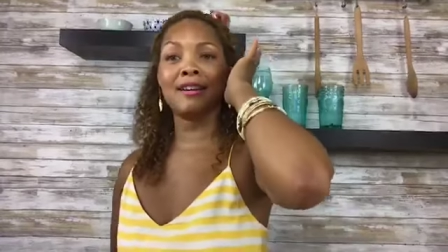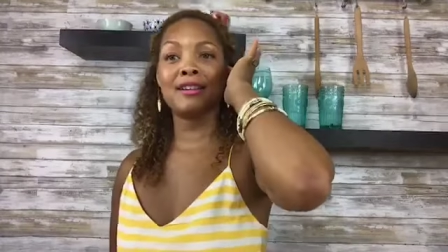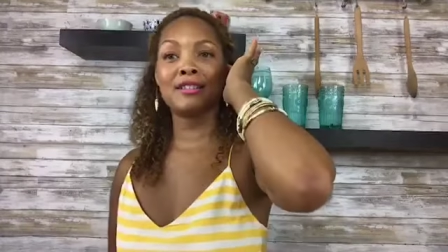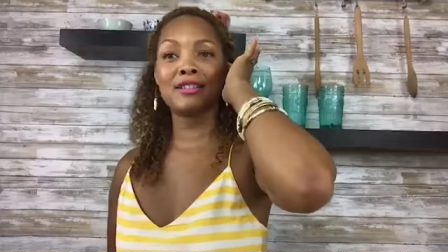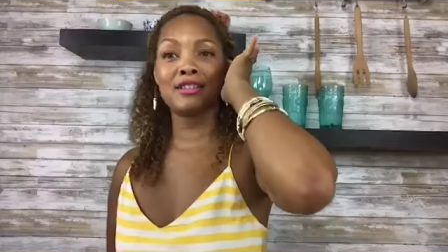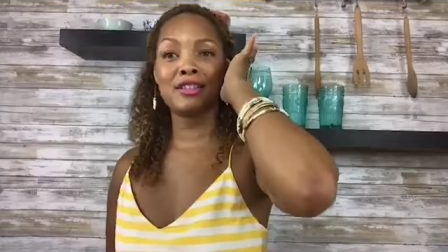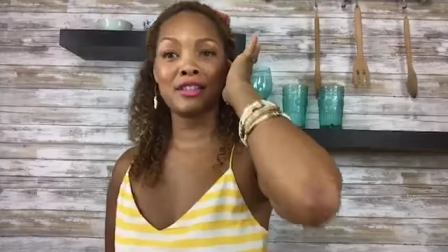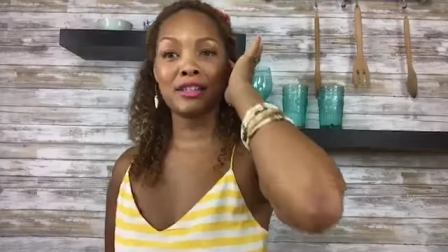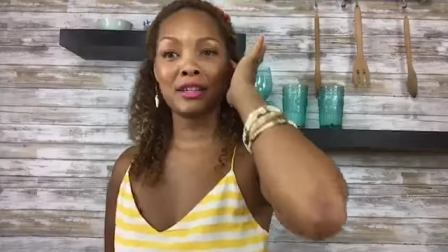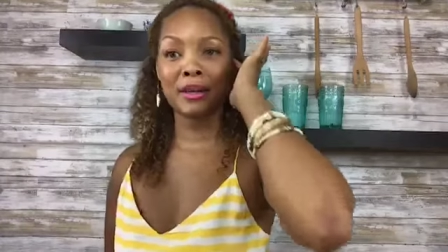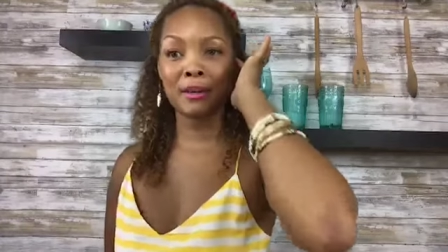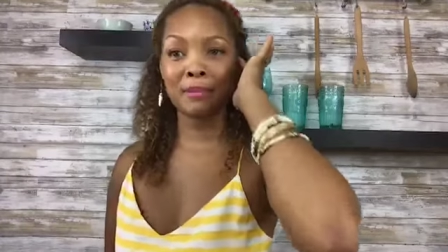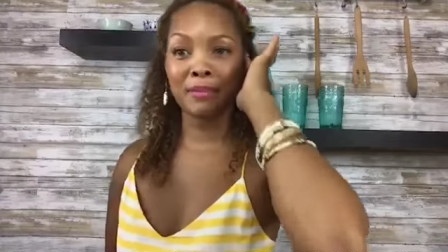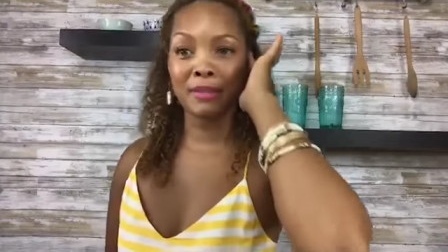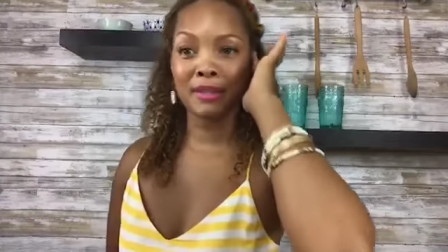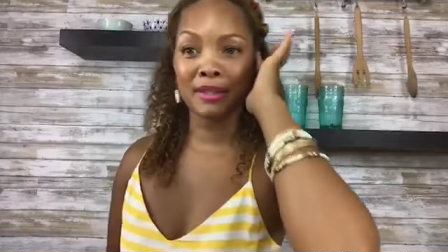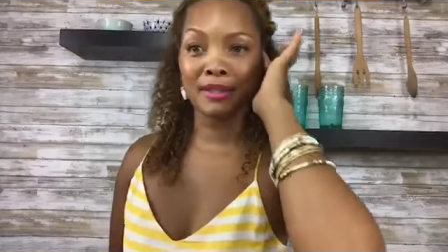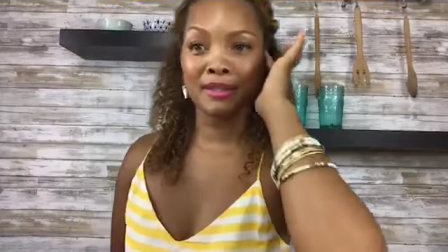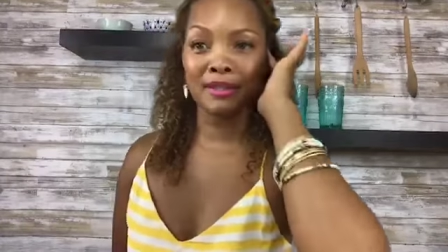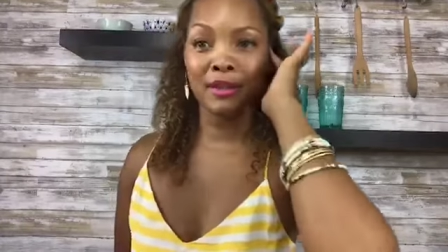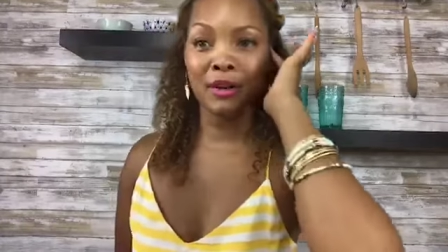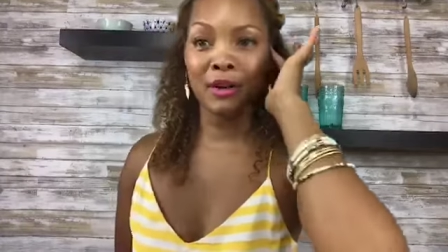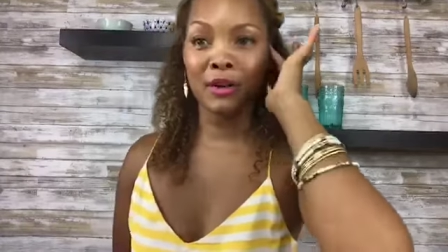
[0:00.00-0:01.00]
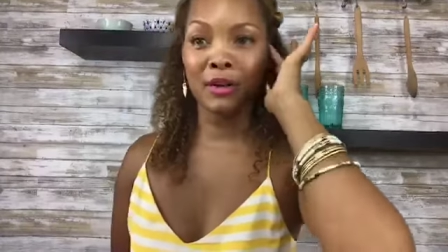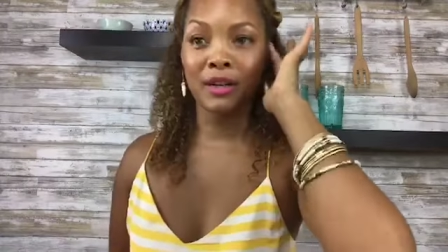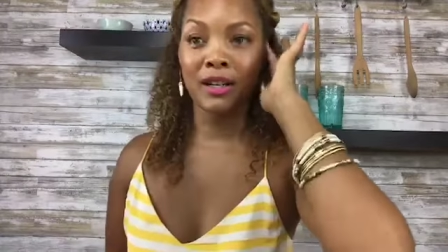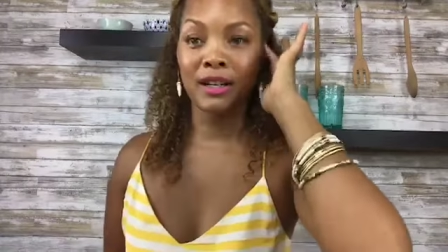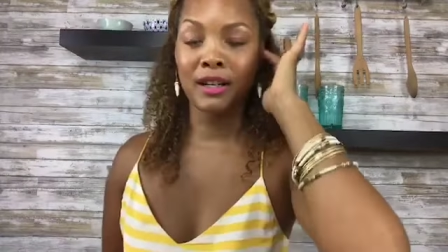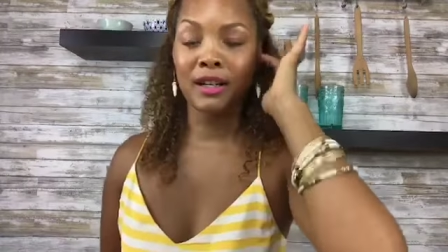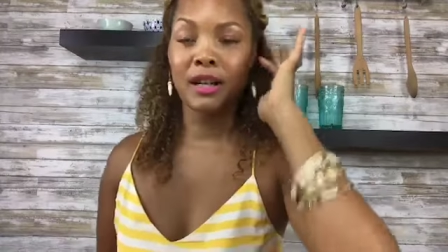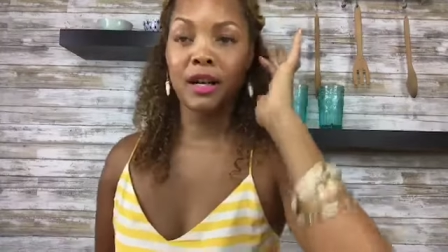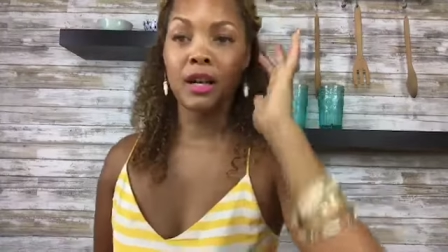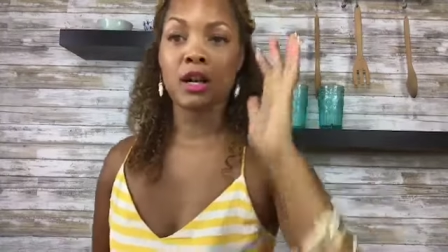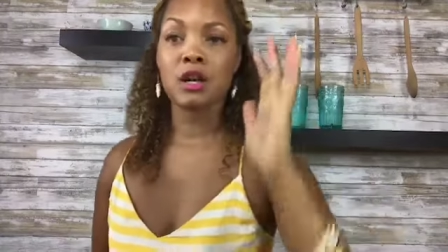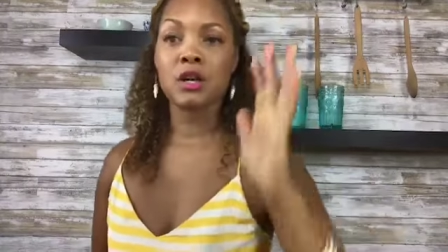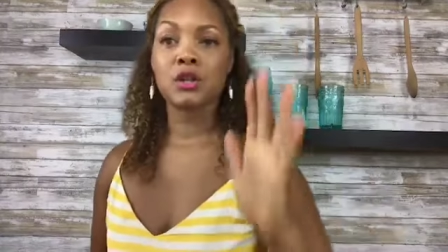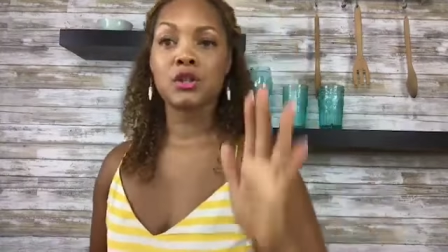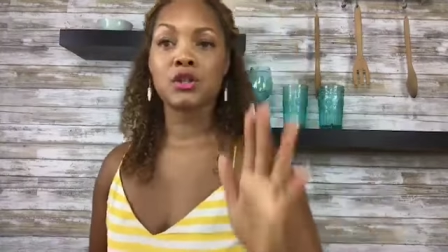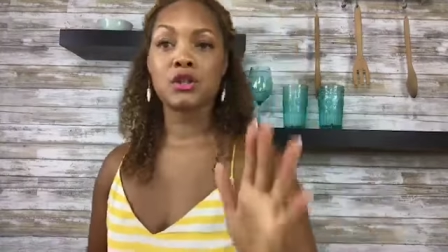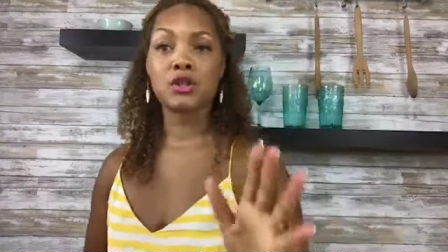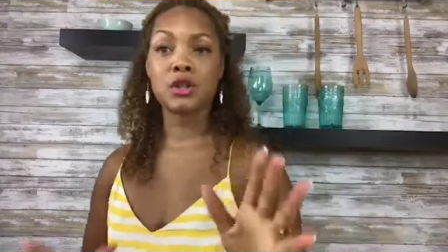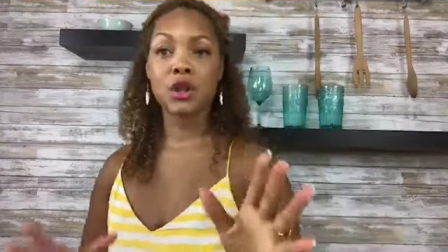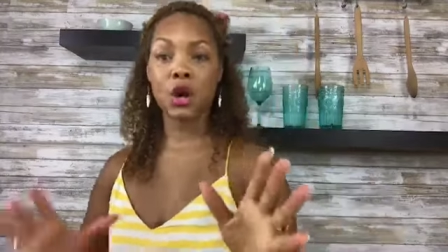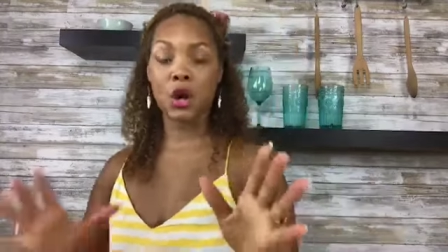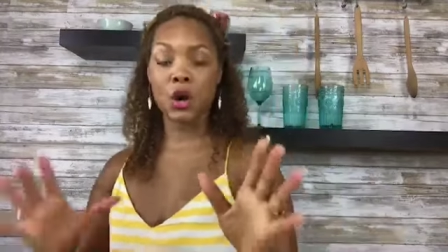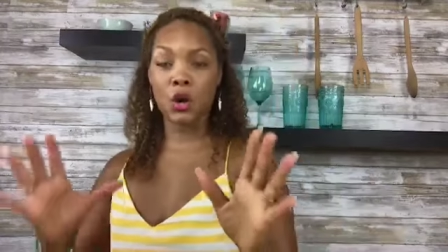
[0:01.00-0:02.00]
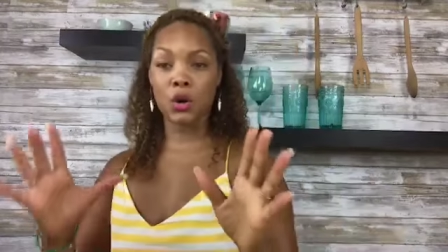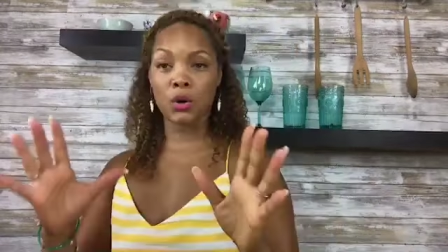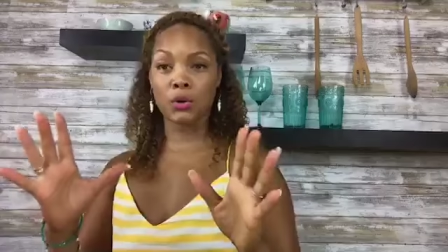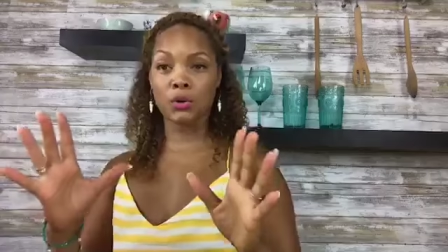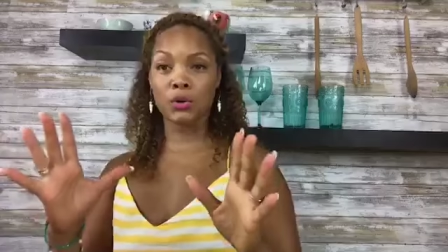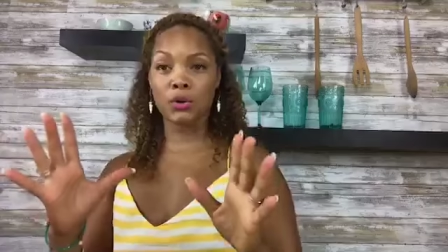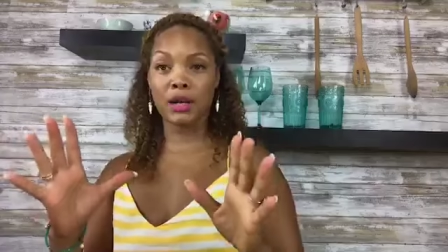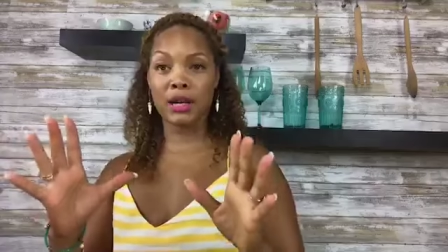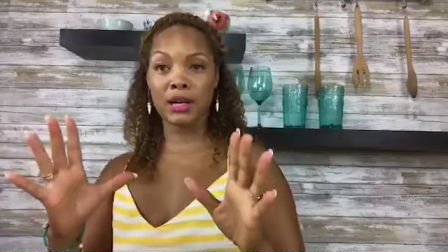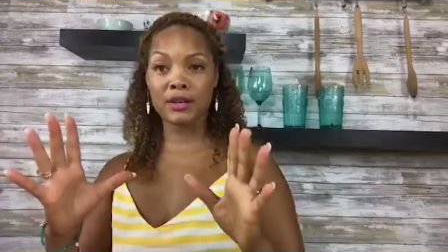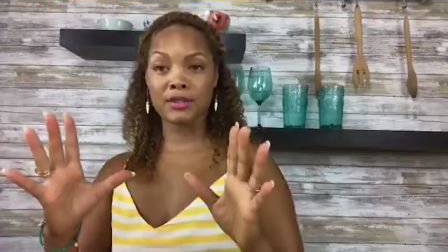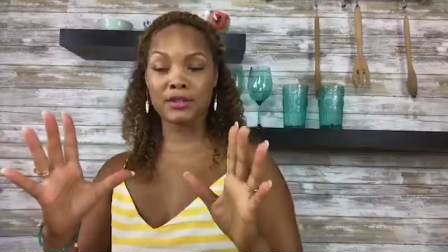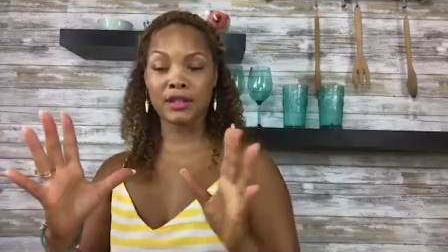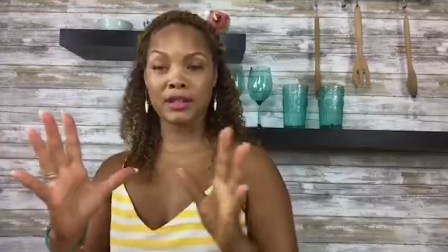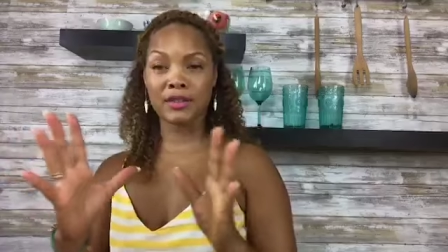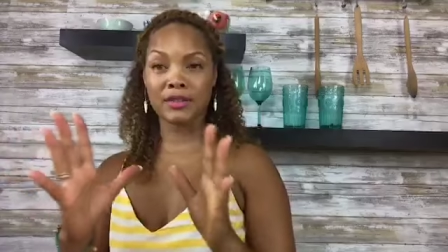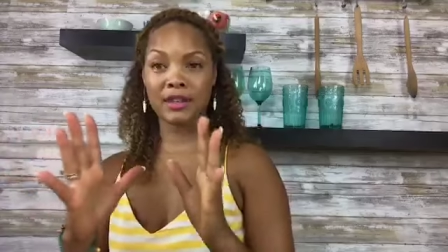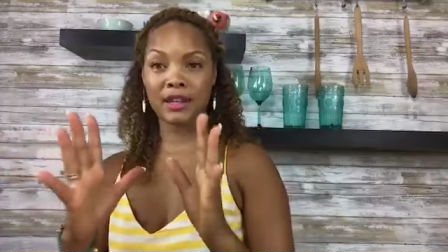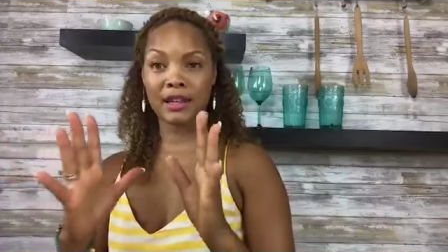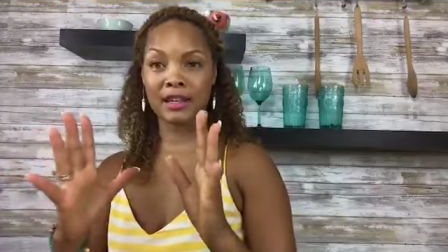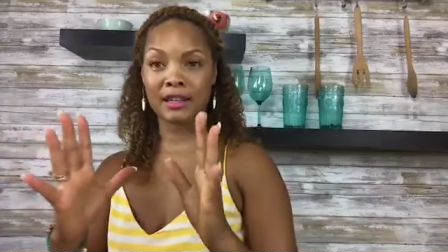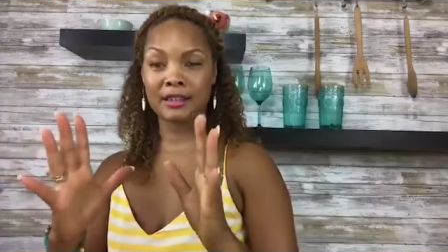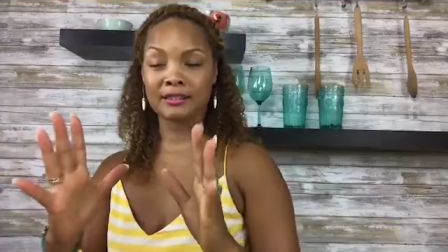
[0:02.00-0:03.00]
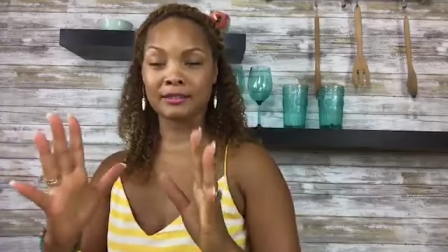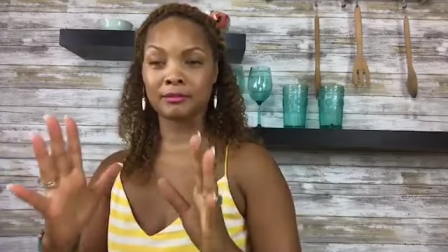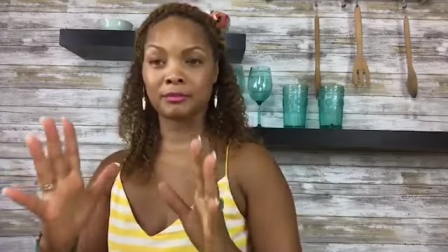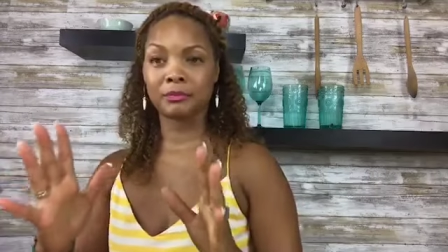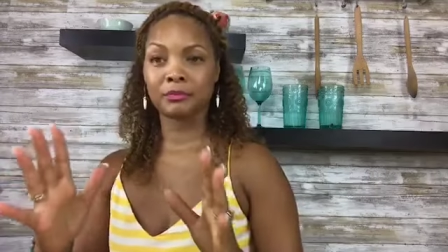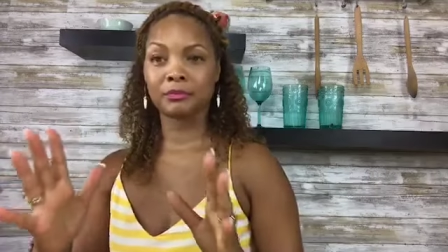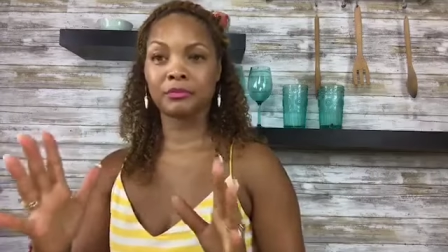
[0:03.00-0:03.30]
Chips, no good. So here's the thing